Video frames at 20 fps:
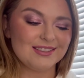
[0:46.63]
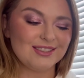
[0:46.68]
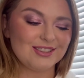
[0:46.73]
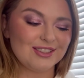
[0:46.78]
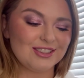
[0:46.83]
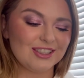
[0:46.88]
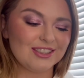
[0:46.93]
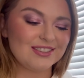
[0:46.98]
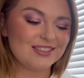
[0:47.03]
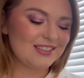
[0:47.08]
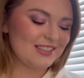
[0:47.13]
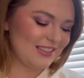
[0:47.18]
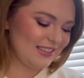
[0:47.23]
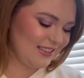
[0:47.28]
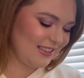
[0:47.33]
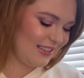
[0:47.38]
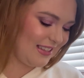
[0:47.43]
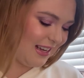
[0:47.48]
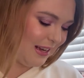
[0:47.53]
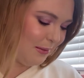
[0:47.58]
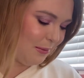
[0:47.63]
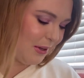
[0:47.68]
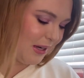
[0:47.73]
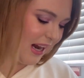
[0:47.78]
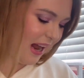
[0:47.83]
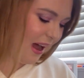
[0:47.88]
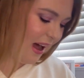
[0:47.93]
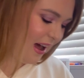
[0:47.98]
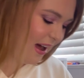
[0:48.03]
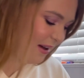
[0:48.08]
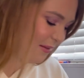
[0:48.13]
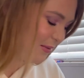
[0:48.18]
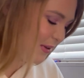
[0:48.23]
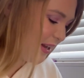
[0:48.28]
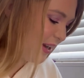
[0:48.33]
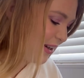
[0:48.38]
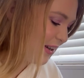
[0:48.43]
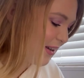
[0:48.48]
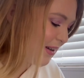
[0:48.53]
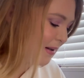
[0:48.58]
just see what I have
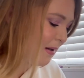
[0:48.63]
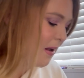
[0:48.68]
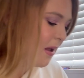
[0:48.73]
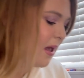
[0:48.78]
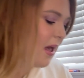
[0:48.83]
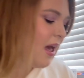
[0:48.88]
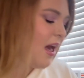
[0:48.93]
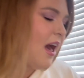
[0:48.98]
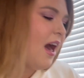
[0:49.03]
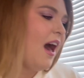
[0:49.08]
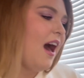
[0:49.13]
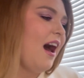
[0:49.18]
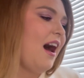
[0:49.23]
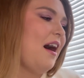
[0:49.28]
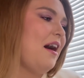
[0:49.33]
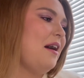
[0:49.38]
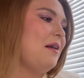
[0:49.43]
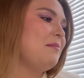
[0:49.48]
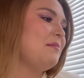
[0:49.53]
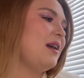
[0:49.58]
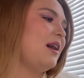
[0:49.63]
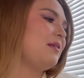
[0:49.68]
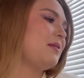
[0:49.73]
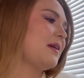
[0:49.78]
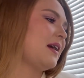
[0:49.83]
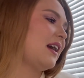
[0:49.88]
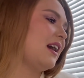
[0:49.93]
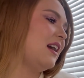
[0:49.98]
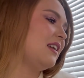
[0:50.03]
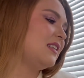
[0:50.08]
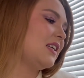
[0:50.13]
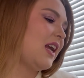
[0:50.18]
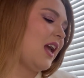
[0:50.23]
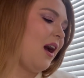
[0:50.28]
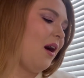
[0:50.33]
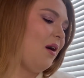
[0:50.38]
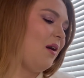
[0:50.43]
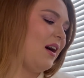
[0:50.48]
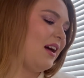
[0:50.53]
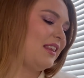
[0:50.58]
here. I forgot to
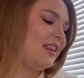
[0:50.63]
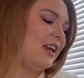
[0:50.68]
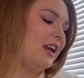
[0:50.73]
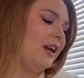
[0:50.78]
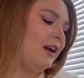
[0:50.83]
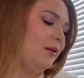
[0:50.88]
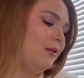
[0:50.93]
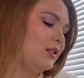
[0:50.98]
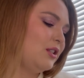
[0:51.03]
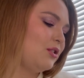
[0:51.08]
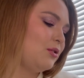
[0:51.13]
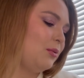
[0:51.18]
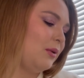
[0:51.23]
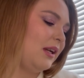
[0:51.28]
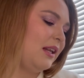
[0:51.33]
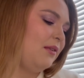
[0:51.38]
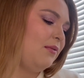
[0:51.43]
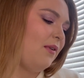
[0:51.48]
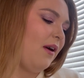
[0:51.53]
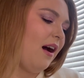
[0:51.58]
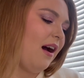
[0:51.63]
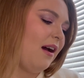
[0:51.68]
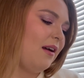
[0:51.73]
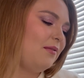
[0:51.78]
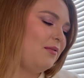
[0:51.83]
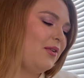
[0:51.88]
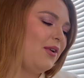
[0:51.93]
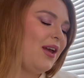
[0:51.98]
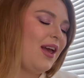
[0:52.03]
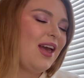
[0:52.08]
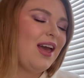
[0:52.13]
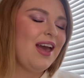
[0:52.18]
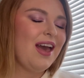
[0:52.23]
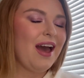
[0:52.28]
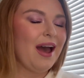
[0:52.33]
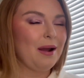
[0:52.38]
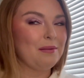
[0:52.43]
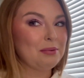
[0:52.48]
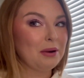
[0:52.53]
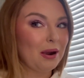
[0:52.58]
count. I think it was 25.
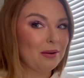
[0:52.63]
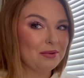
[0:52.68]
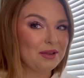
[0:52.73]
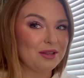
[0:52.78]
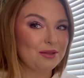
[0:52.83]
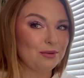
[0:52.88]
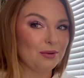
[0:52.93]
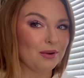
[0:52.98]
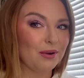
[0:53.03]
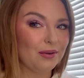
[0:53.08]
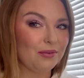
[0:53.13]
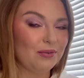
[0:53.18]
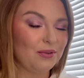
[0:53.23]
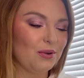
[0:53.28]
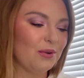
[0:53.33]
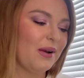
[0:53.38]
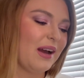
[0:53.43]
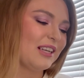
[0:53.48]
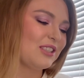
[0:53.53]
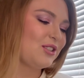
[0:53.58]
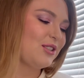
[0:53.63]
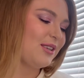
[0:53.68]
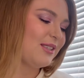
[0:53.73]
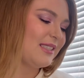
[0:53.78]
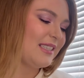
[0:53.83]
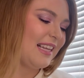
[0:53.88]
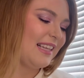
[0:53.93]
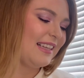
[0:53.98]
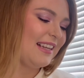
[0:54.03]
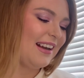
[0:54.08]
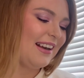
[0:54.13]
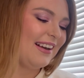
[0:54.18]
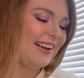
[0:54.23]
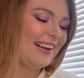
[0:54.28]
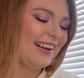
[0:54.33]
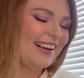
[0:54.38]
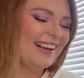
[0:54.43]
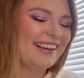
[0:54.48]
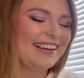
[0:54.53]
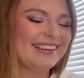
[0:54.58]
I probably threw a few extras in there.
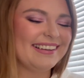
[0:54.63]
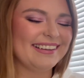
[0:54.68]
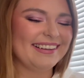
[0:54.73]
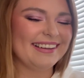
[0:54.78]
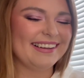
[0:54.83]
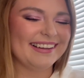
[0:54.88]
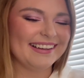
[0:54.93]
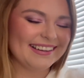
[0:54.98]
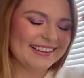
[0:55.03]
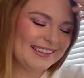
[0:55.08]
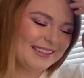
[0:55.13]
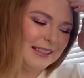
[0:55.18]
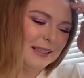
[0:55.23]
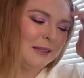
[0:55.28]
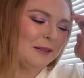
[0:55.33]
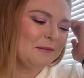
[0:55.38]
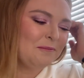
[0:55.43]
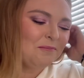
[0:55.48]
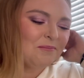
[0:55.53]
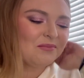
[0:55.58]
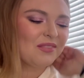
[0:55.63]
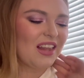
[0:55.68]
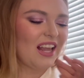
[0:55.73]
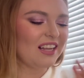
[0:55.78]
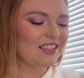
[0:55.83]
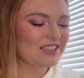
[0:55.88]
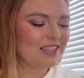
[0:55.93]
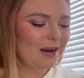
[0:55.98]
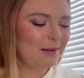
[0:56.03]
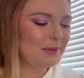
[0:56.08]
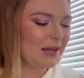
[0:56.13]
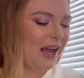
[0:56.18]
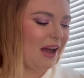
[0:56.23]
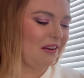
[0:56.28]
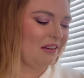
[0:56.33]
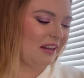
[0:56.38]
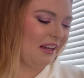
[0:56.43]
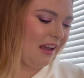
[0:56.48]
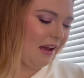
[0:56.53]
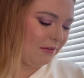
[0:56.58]
I stopped
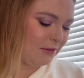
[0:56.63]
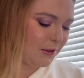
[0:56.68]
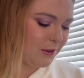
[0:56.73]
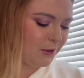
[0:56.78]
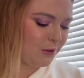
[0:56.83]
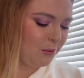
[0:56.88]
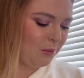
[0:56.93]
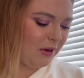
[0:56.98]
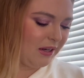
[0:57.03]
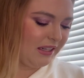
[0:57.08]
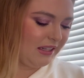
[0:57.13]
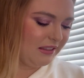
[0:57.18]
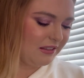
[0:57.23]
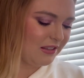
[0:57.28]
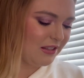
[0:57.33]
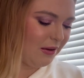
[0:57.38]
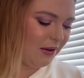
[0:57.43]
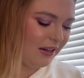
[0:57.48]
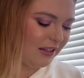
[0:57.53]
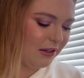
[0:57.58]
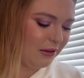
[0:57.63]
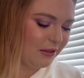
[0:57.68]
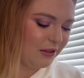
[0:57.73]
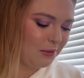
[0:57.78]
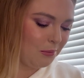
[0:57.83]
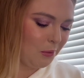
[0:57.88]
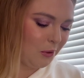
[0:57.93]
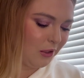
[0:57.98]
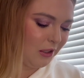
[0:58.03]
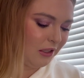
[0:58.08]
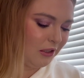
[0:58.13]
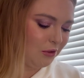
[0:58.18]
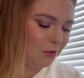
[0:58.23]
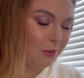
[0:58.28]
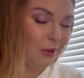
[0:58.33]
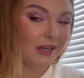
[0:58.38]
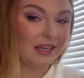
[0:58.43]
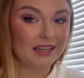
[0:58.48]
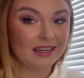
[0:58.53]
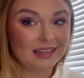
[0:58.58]
counting after 20, so I know it's more than
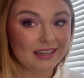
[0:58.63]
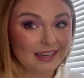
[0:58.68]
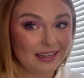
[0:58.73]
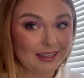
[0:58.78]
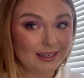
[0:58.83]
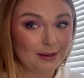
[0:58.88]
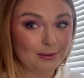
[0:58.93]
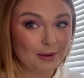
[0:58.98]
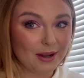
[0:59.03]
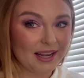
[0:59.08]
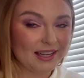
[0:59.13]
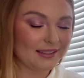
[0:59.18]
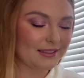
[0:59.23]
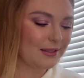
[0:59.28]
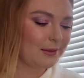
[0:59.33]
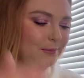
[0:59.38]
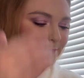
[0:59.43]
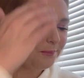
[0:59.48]
20. Anyways,